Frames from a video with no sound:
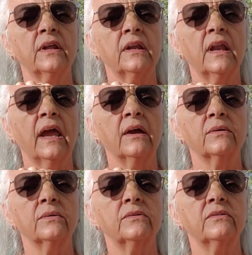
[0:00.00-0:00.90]
that it
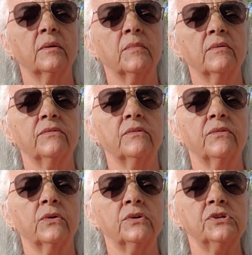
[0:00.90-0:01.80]
held some of the
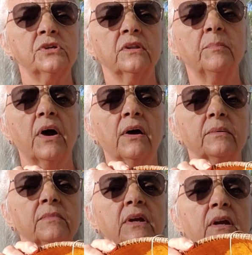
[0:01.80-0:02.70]
varnish in the
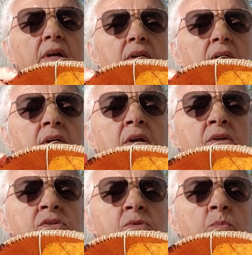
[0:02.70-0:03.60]
bottom to kind of
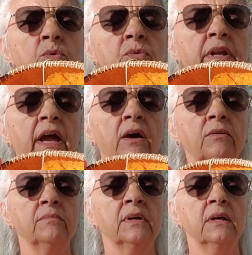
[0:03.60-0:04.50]
smooth it out.